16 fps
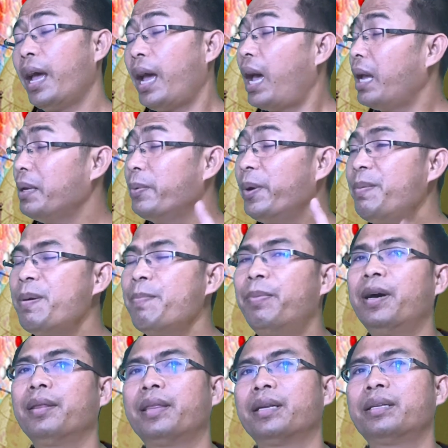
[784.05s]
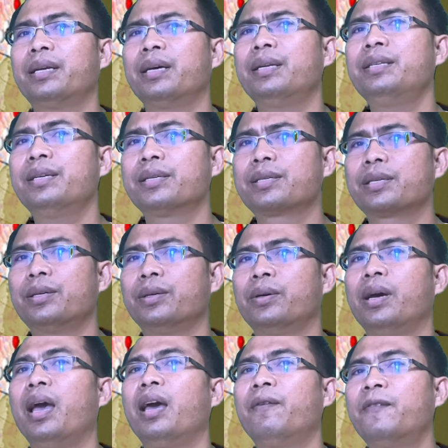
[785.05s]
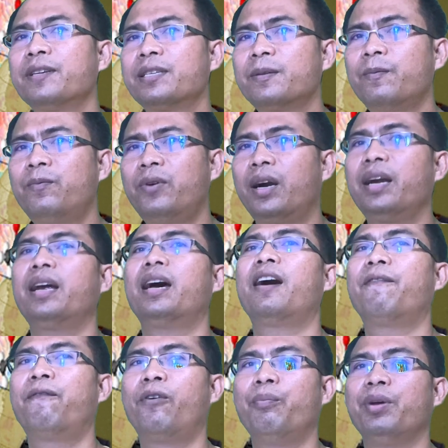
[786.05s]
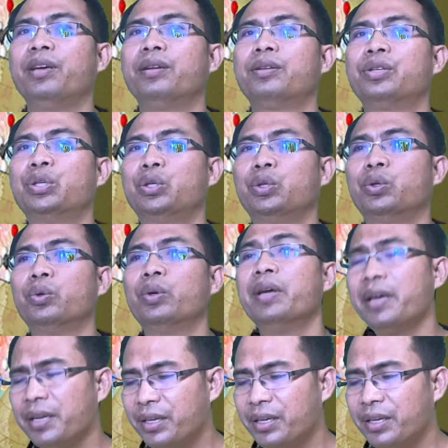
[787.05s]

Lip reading: I remember that 10 years ago, it was very hard for me to